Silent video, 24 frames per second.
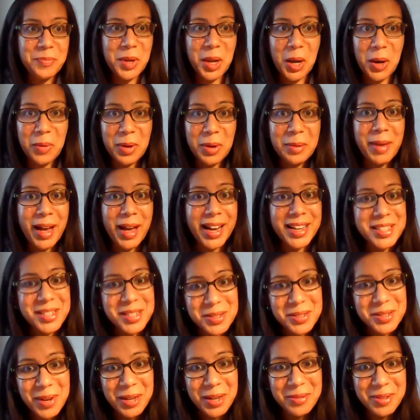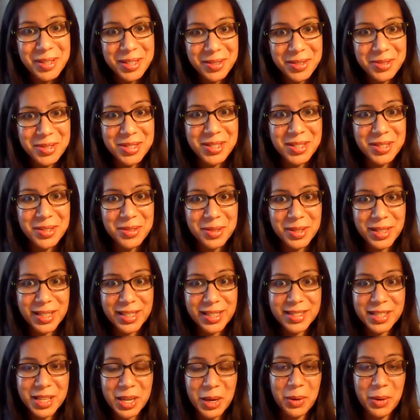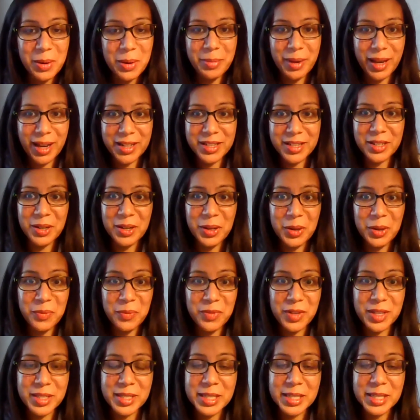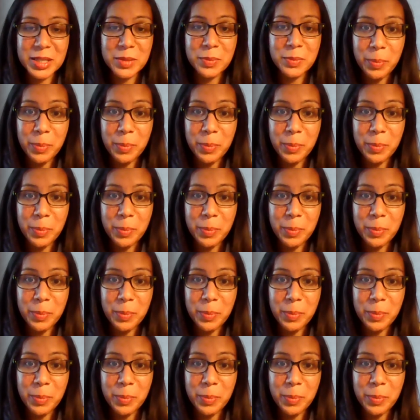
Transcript: going back to the way we used to do things, going back to home visits,